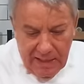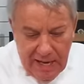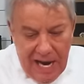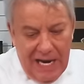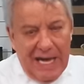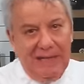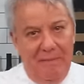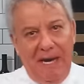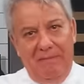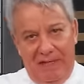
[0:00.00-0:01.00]
I like to
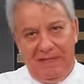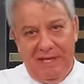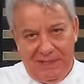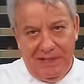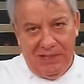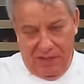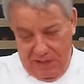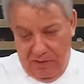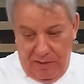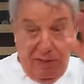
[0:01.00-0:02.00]
make it with a sausage.
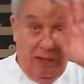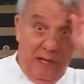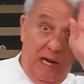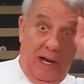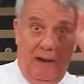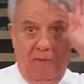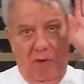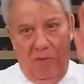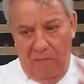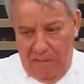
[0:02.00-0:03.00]
Oh, the Italian.
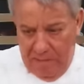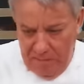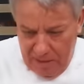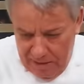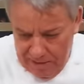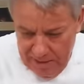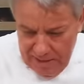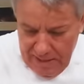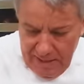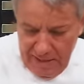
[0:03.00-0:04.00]
Oh, mamma mia.
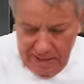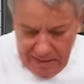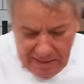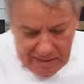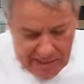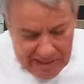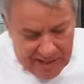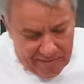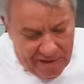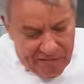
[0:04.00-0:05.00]
The
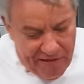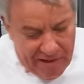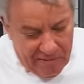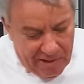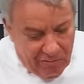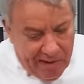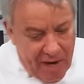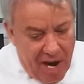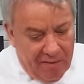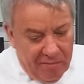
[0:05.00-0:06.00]
Italian and my family
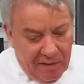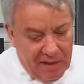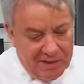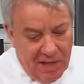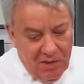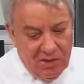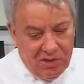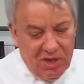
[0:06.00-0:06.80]
renowned me because I use